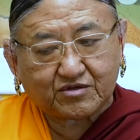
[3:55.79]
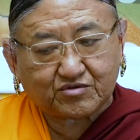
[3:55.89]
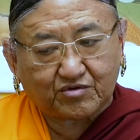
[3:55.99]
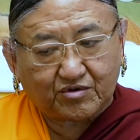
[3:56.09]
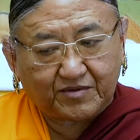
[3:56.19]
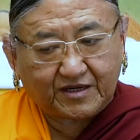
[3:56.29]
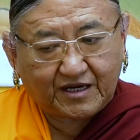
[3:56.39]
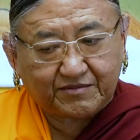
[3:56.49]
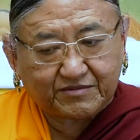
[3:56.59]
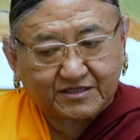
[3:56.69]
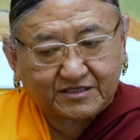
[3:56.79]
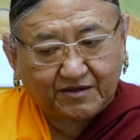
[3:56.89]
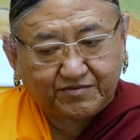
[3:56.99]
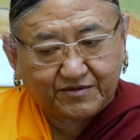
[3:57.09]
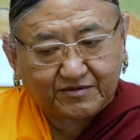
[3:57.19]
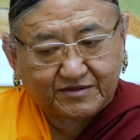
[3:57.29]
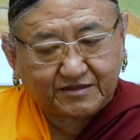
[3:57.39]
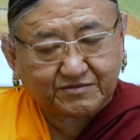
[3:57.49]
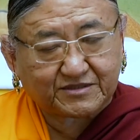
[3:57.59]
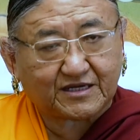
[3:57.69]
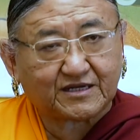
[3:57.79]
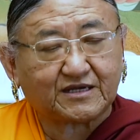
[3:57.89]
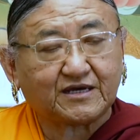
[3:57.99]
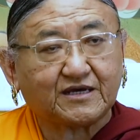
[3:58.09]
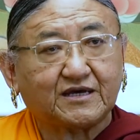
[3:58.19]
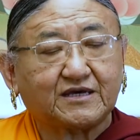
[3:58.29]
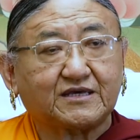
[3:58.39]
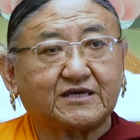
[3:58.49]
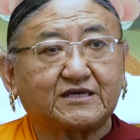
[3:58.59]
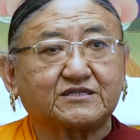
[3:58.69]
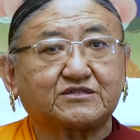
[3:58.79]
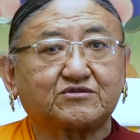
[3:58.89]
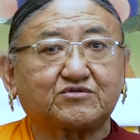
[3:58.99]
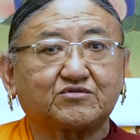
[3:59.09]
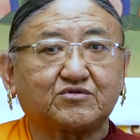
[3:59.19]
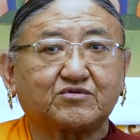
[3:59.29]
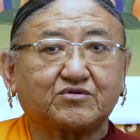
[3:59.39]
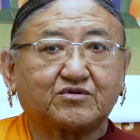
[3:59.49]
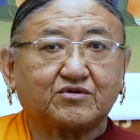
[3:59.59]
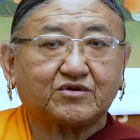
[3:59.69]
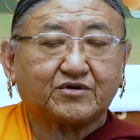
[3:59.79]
to overcome the suffering of samsara is to